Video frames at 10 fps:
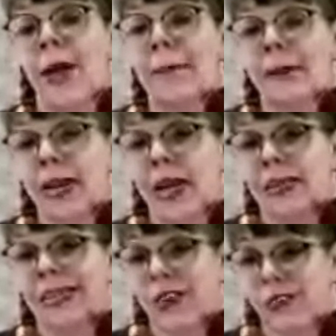applique
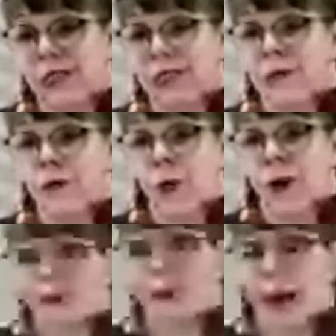letters
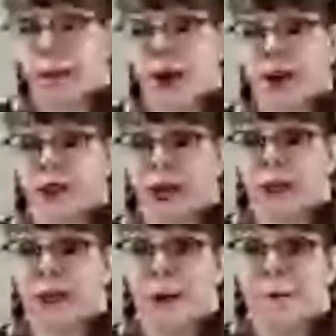for that project.
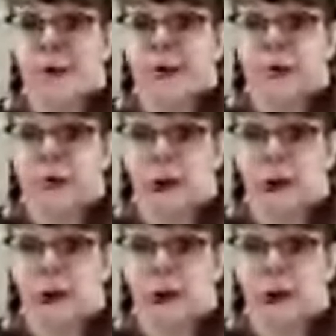So